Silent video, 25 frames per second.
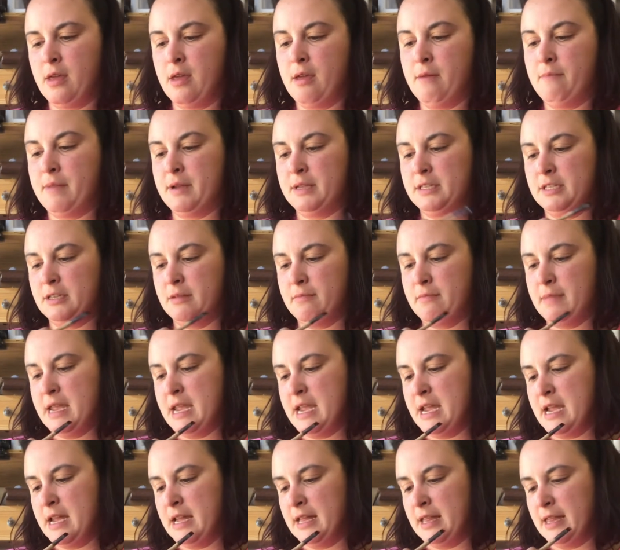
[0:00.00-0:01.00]
But to
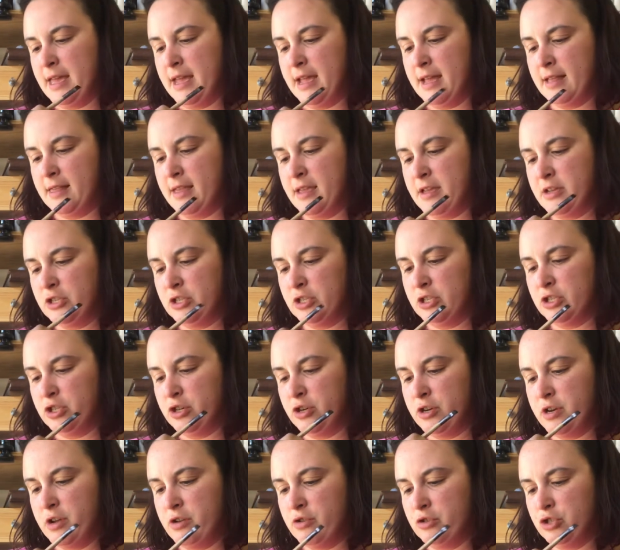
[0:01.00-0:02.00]
me, like, they just
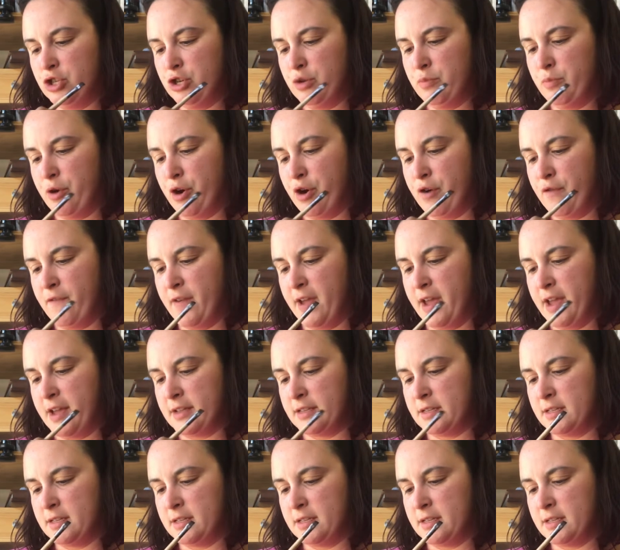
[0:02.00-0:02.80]
turn out too perfect.